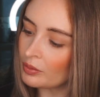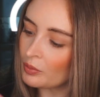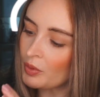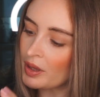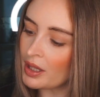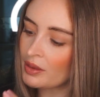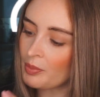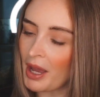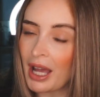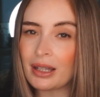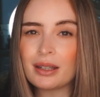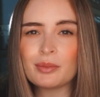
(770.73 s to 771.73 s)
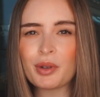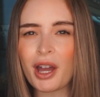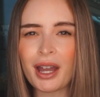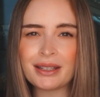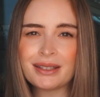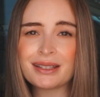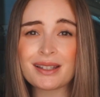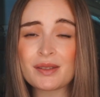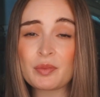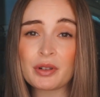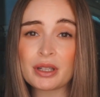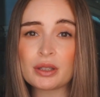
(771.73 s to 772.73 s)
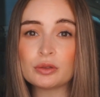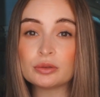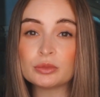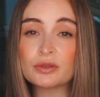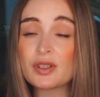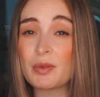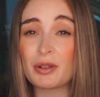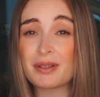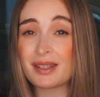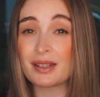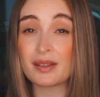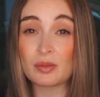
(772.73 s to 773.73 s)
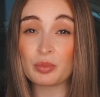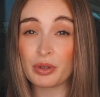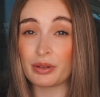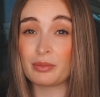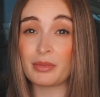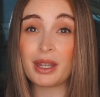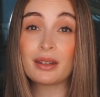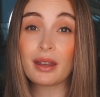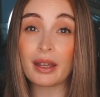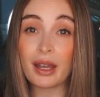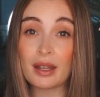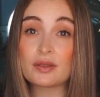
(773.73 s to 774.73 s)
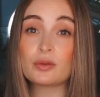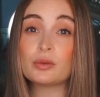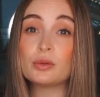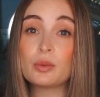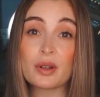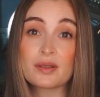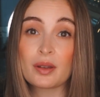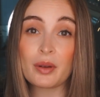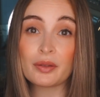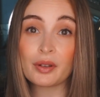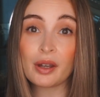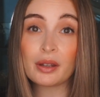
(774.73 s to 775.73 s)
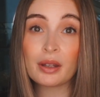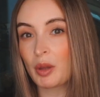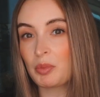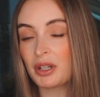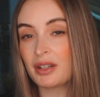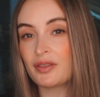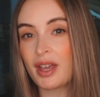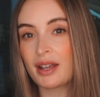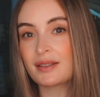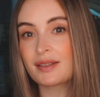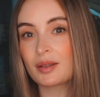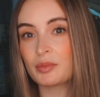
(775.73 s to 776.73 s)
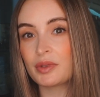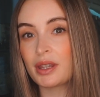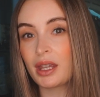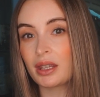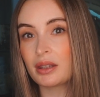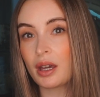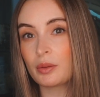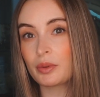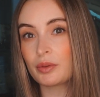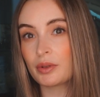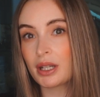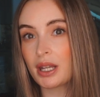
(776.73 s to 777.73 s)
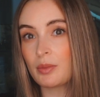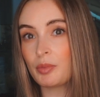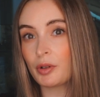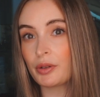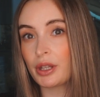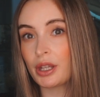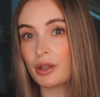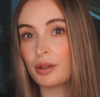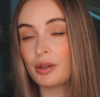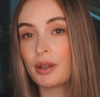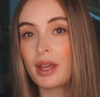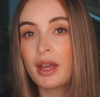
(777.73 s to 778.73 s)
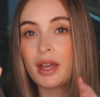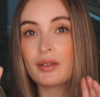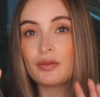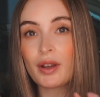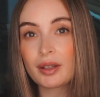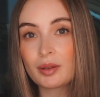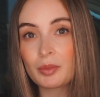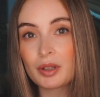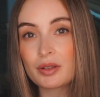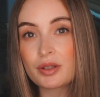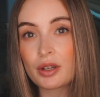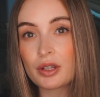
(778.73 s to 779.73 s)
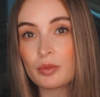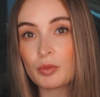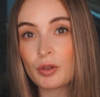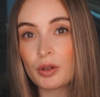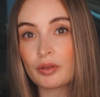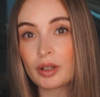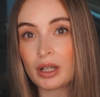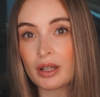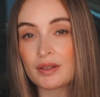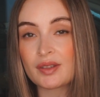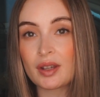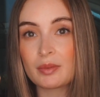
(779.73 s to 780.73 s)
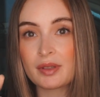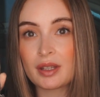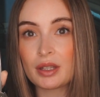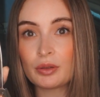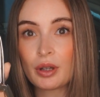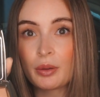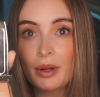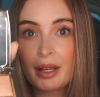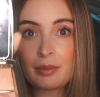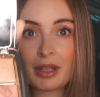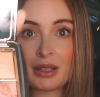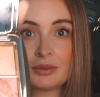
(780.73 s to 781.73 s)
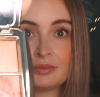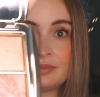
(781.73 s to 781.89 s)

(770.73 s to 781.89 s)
within the palette, but I think that's pretty normal, to be honest. It doesn't bother me like at all whatsoever. But if that's something that would really bother you, in fact, I'm going to show you more of a close-up so that you know what I mean.